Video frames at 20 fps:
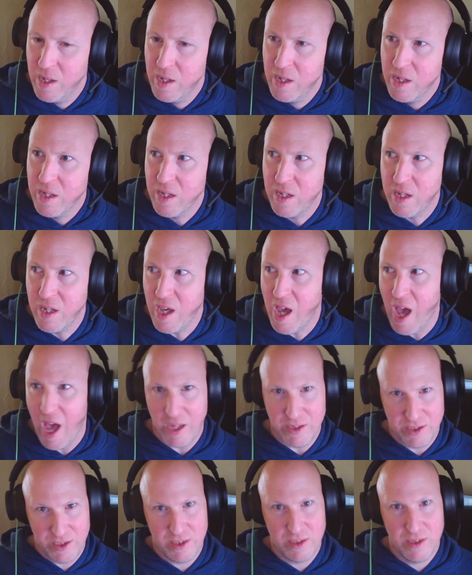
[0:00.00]

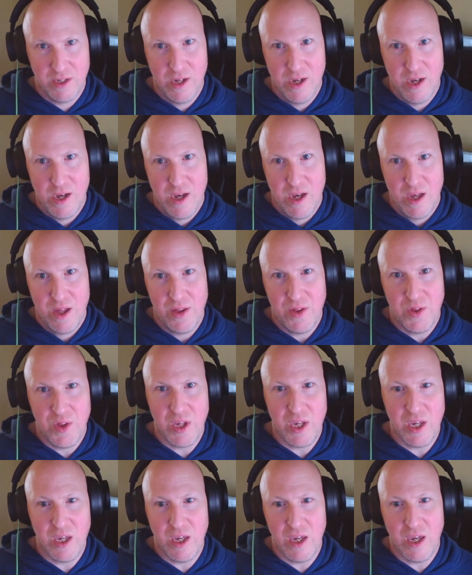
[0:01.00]
yes,
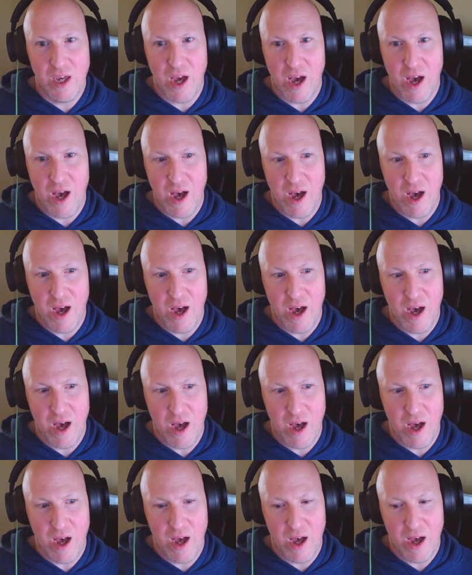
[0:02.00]
that's
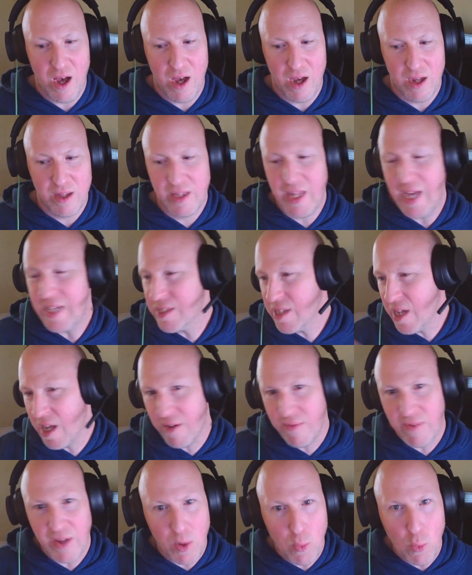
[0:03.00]
kind
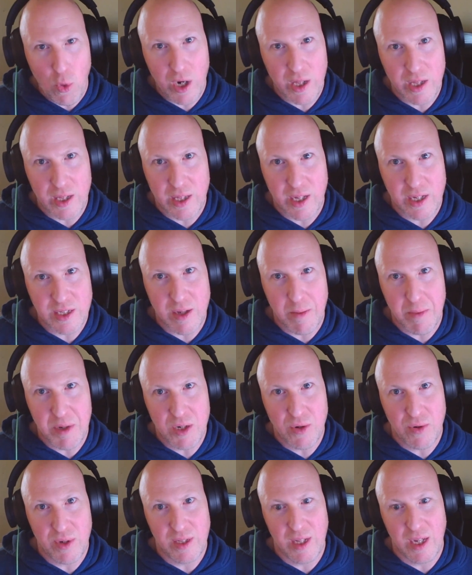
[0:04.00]
of like one of the things I've been
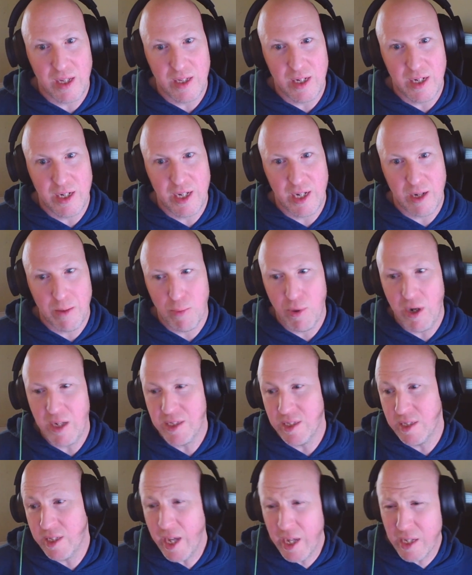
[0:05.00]
doing lately to
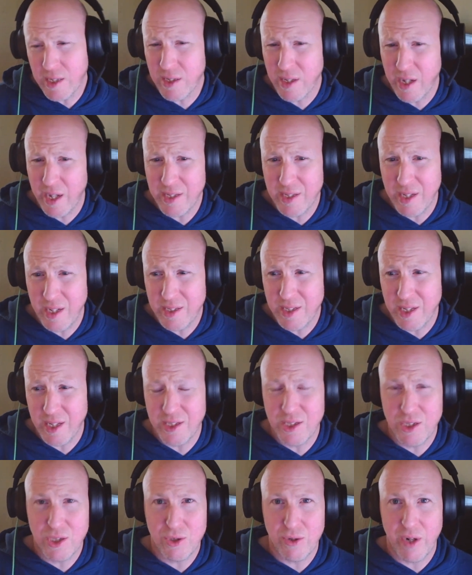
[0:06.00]
decompress.
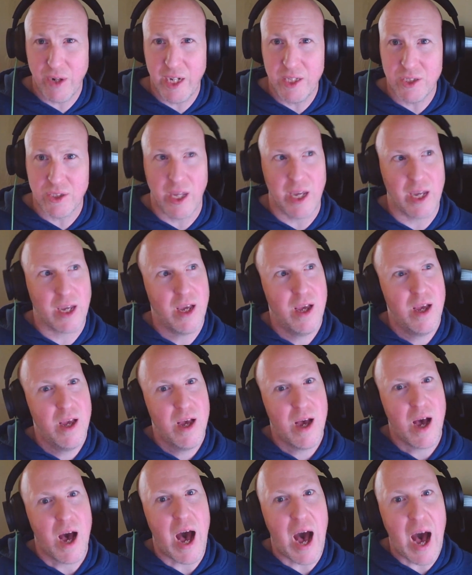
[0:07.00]
It's strange. Like,
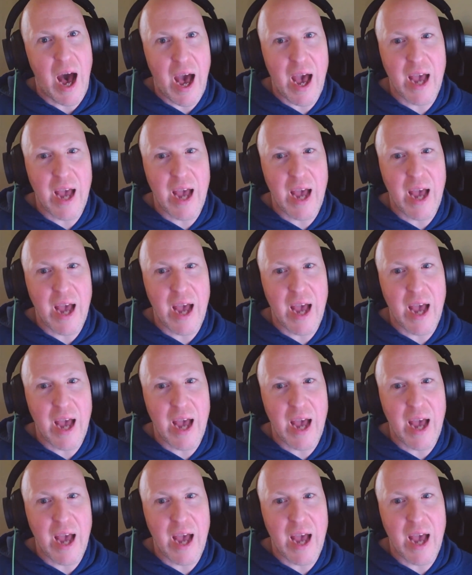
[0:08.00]
I